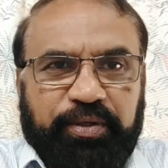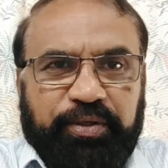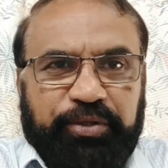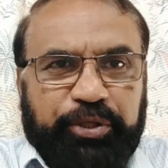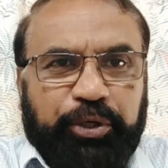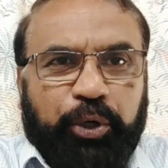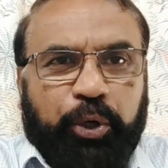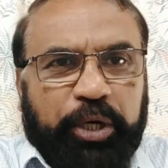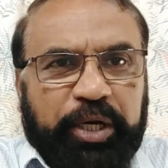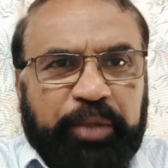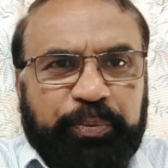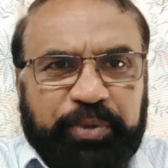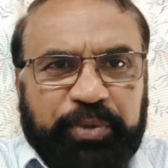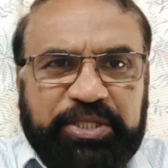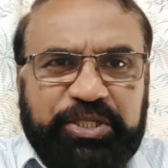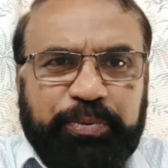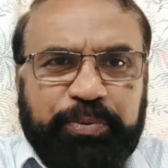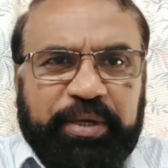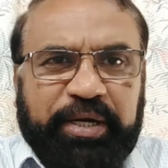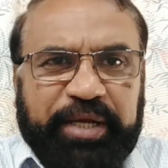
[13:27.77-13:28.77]
The only
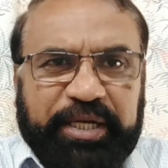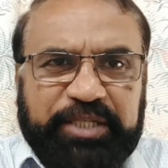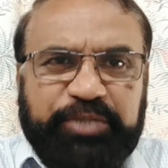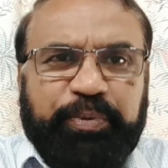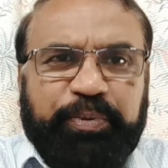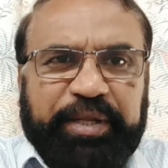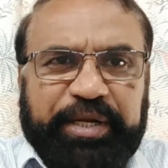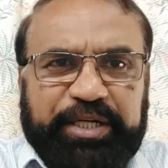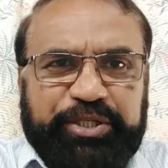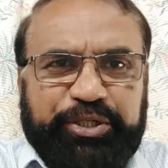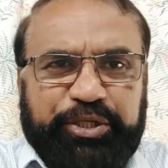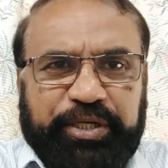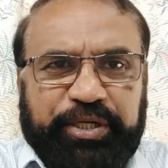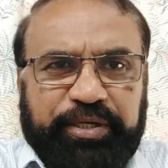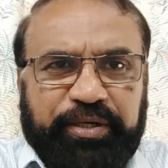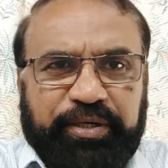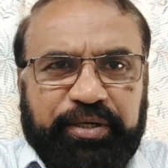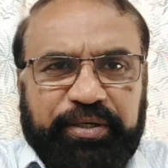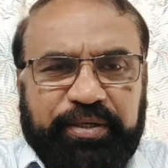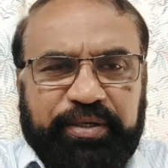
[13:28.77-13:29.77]
possible
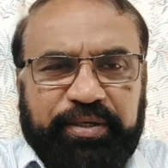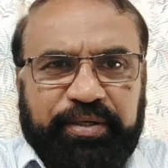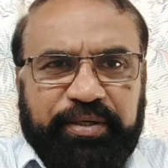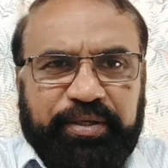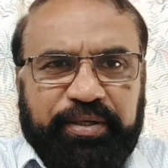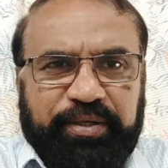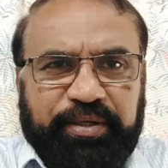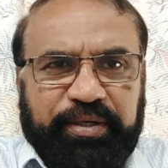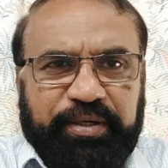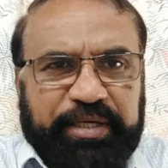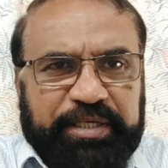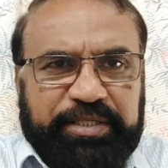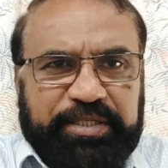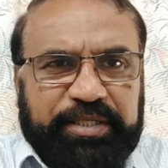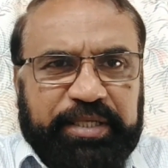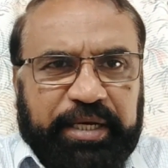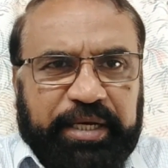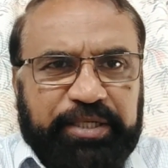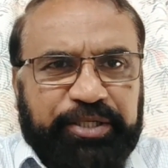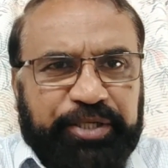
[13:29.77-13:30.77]
explanation is
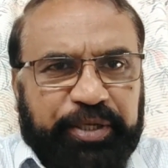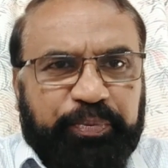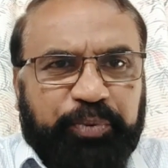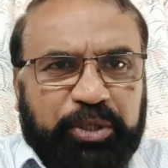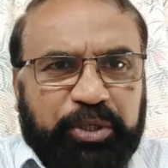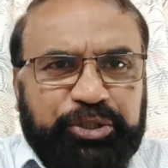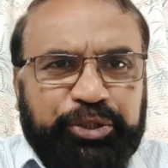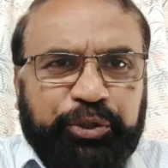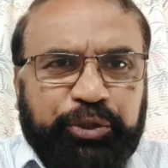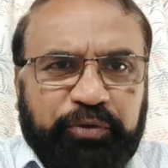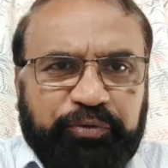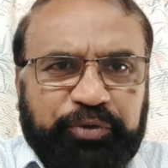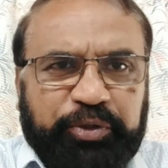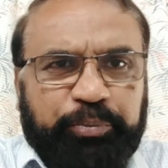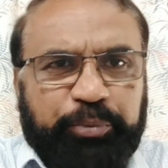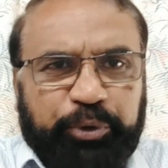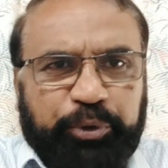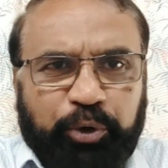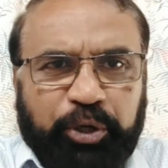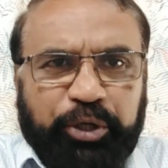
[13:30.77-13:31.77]
that a portion of the
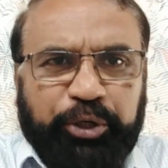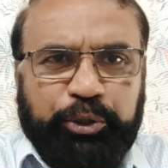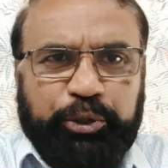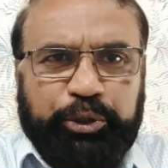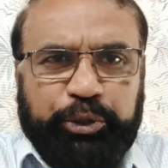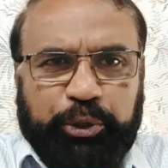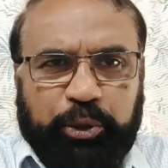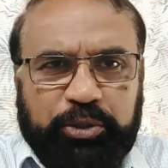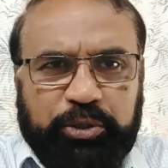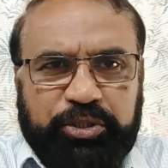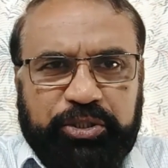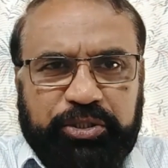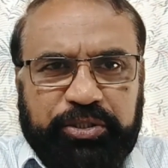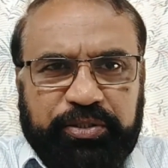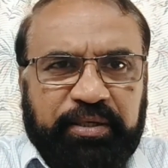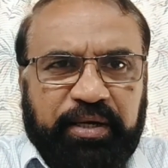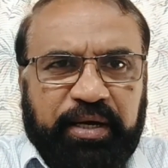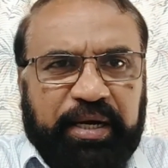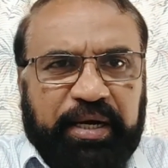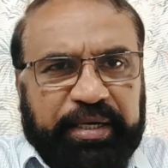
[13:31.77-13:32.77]
muon neutrinos
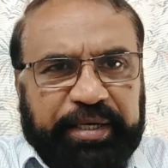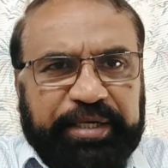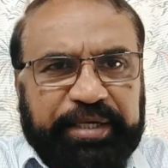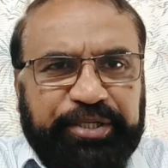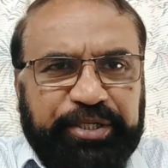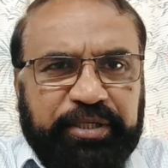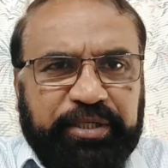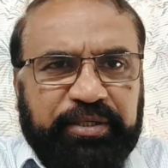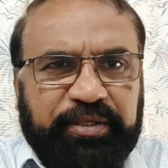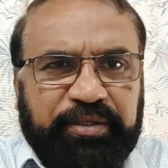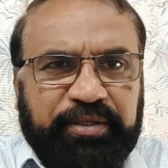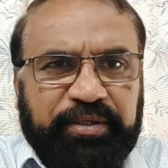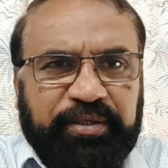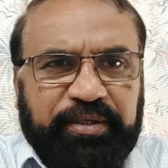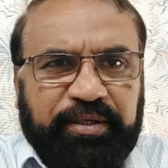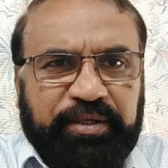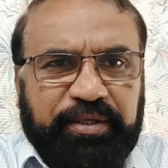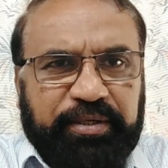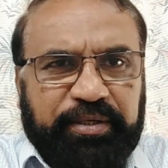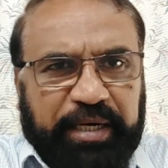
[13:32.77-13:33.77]
are getting
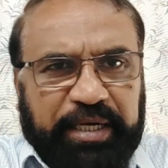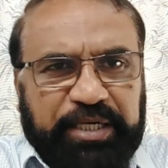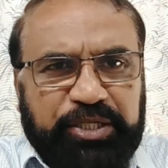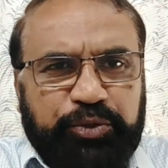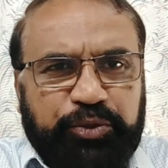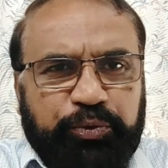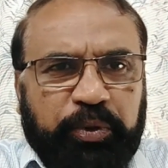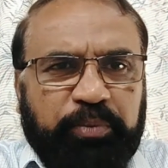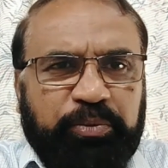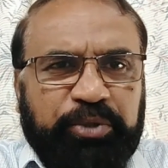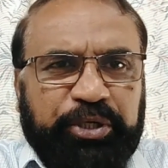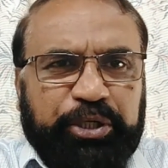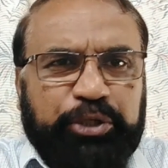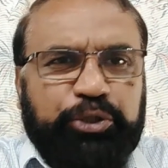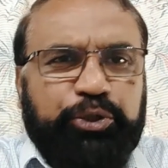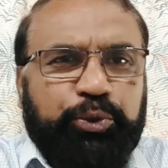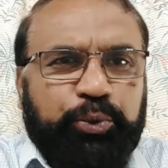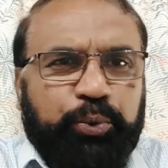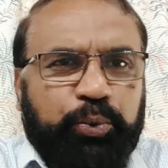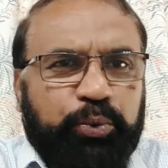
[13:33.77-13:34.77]
transformed
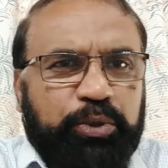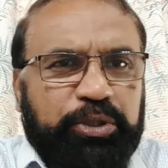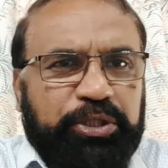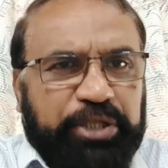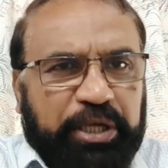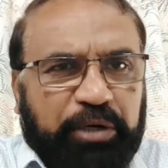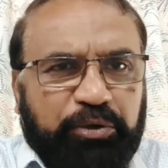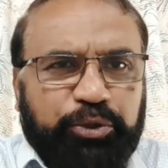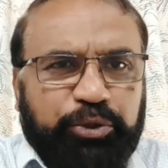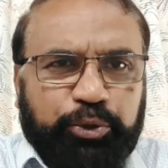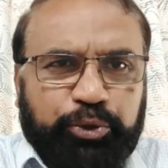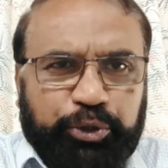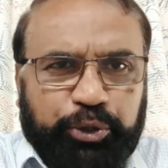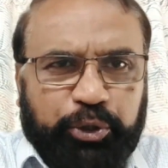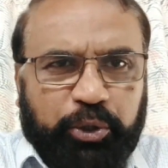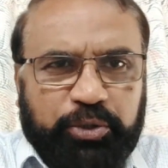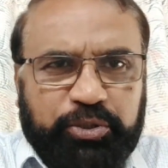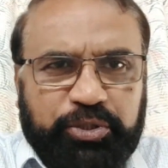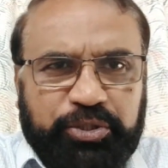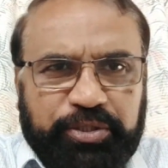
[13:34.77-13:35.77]
into tau
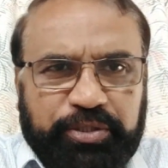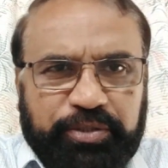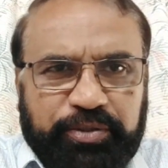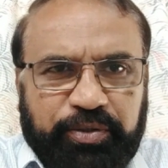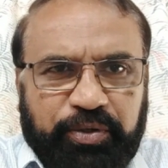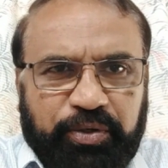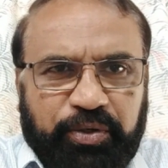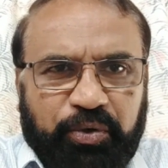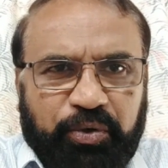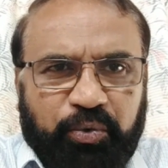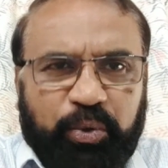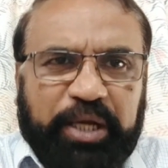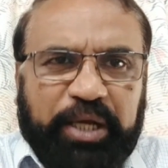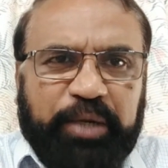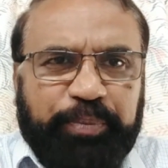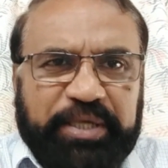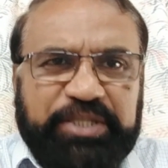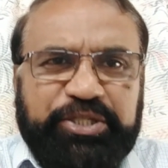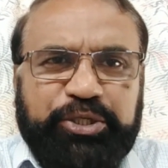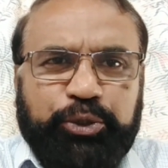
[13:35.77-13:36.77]
neutrinos while
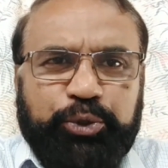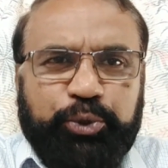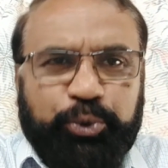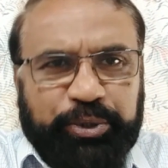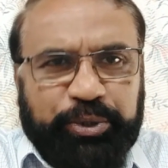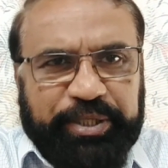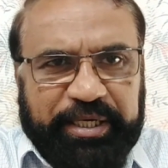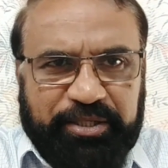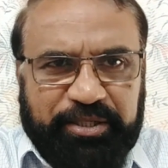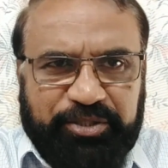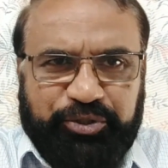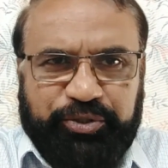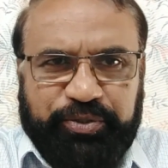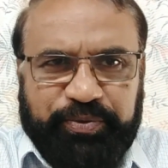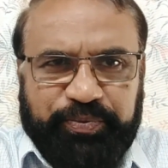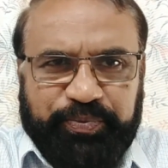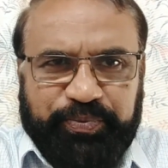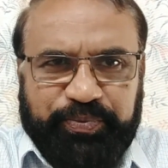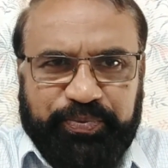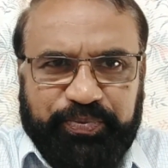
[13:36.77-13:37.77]
passing through the Earth.
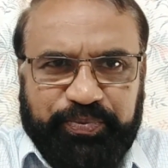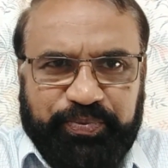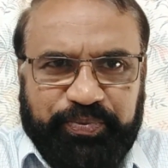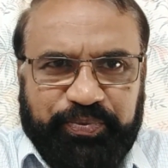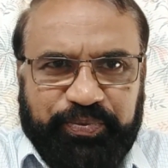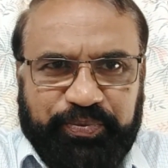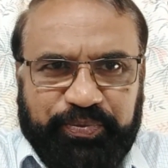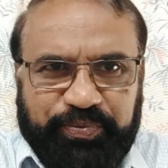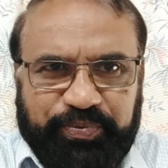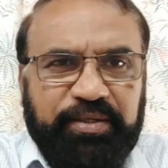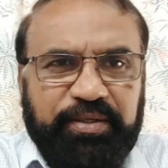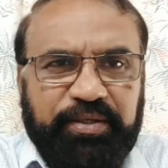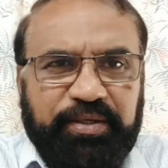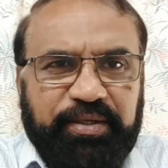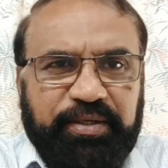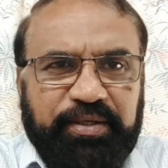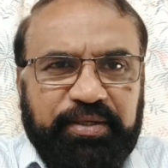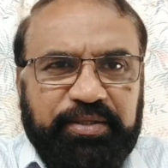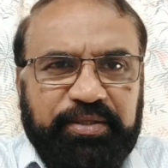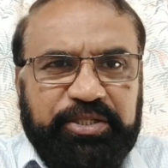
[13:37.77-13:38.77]

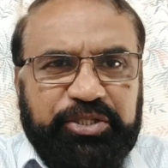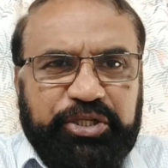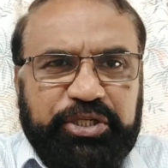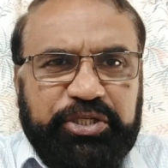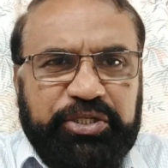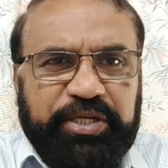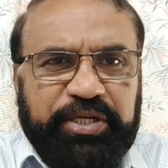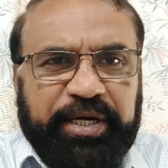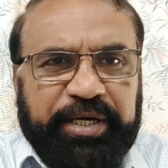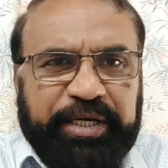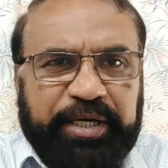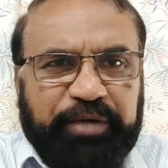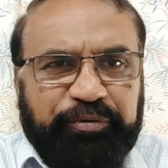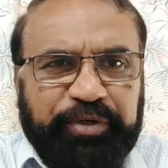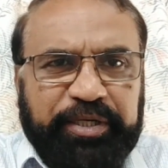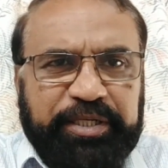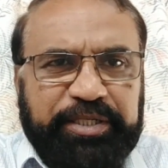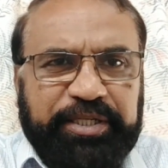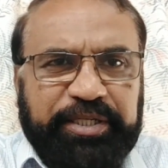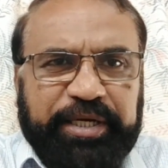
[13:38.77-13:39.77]
This is a
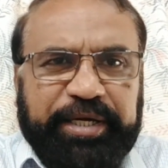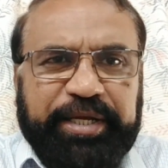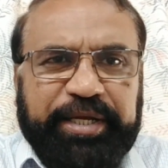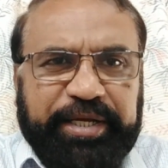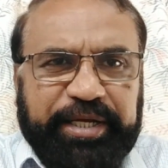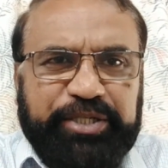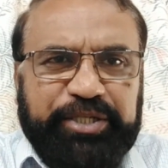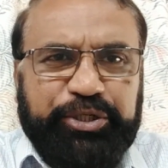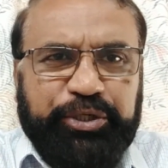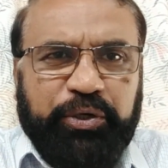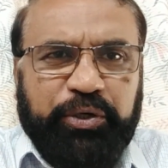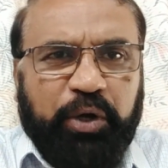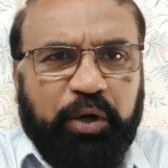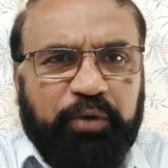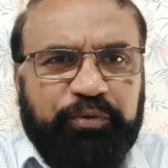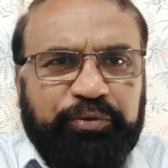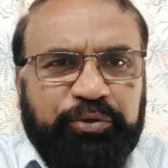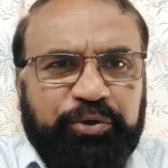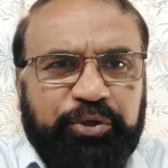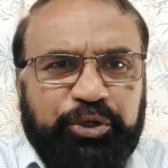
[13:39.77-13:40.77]
definite indication
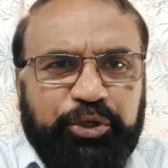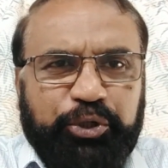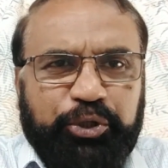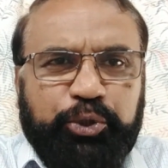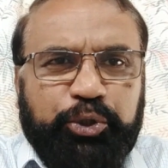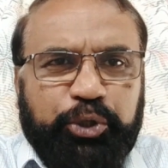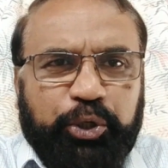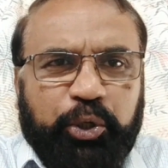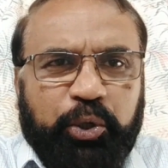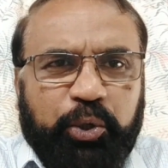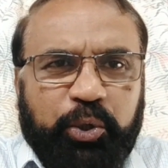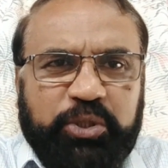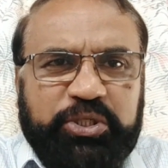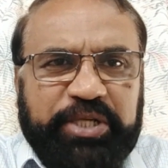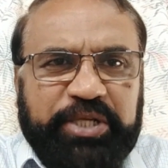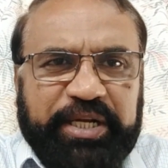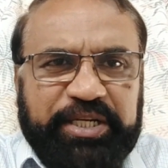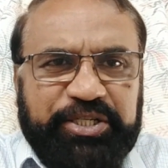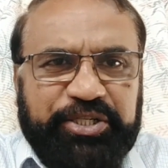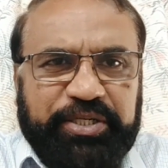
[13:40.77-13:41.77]
of neutrino
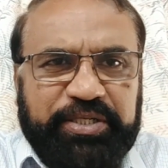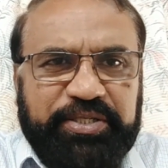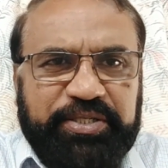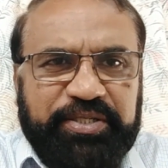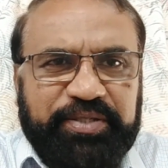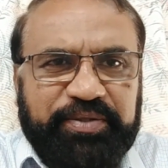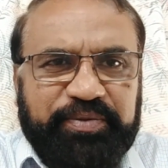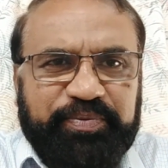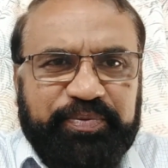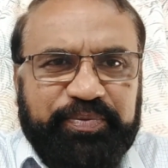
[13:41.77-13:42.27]
oscillations.